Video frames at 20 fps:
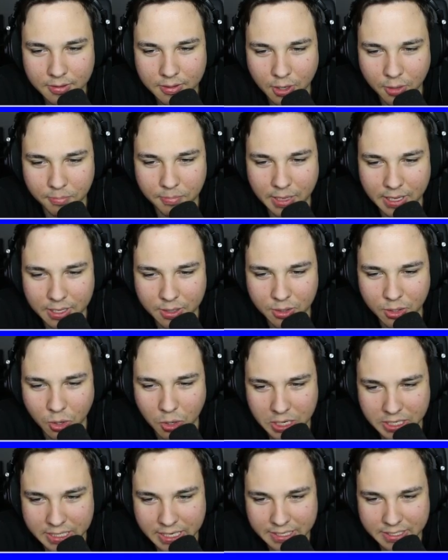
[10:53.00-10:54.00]
Nope. Uh,
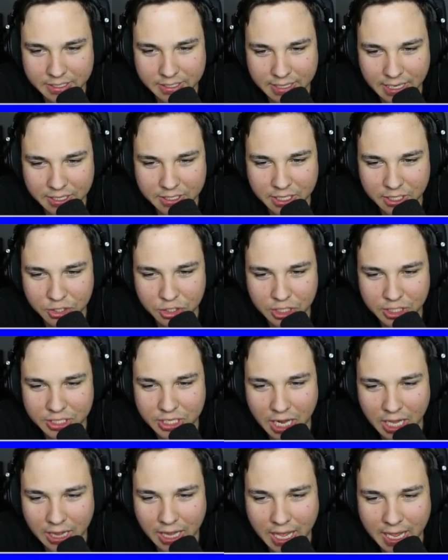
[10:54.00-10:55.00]
unicorn. It says it says she's
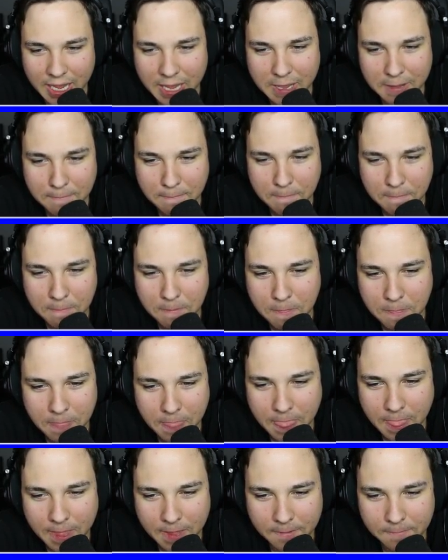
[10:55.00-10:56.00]
not lying.
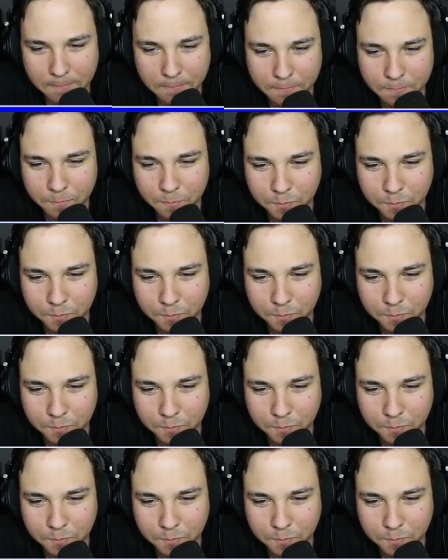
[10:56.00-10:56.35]
What?